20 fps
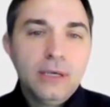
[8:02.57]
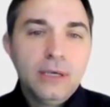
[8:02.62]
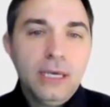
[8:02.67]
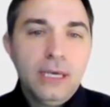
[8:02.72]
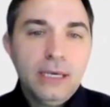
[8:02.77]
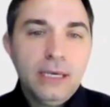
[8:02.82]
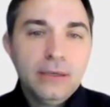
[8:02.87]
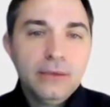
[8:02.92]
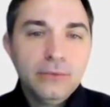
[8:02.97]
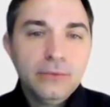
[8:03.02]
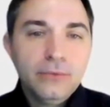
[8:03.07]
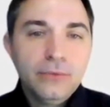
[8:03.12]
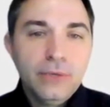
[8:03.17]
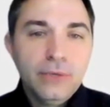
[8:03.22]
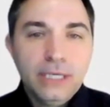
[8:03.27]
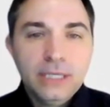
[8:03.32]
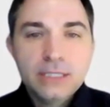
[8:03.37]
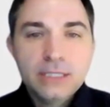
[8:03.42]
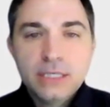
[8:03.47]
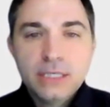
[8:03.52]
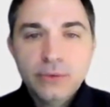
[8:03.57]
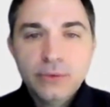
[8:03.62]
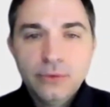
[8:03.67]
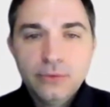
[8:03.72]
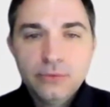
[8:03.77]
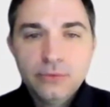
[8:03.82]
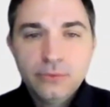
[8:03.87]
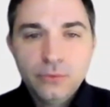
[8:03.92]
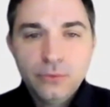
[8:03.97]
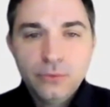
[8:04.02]
and we can see
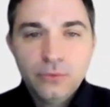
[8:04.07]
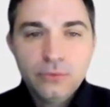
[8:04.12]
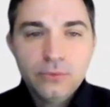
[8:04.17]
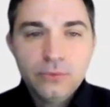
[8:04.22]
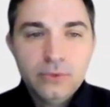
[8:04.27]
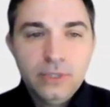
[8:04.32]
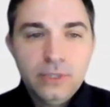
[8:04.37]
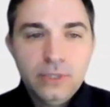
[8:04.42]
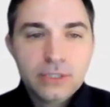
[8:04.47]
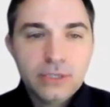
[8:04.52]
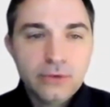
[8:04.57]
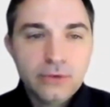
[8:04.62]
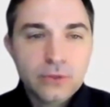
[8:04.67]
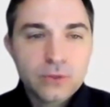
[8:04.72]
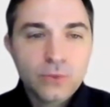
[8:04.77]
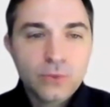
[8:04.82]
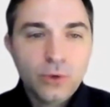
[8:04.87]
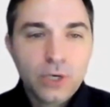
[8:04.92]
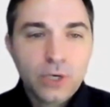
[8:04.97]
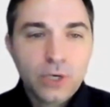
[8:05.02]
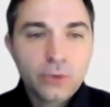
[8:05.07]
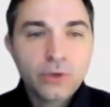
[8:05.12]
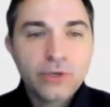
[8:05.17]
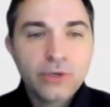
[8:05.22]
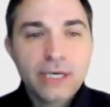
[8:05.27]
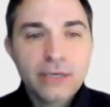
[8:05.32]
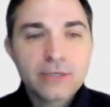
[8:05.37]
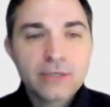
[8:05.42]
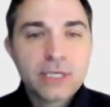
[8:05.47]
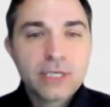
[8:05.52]
what each other's work
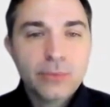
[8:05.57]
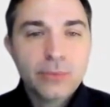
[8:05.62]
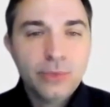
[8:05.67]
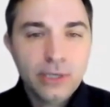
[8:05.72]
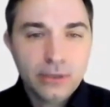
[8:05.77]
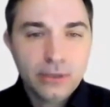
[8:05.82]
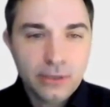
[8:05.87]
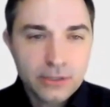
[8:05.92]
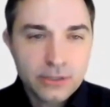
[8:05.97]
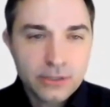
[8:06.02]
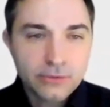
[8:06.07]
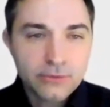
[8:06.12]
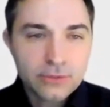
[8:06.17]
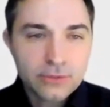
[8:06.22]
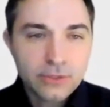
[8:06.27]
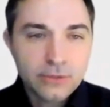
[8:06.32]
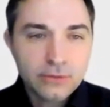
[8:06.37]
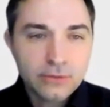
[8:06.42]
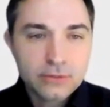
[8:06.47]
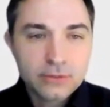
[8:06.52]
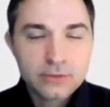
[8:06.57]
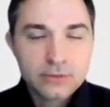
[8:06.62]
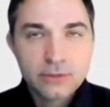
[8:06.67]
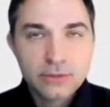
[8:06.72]
without stepping on each other's toes.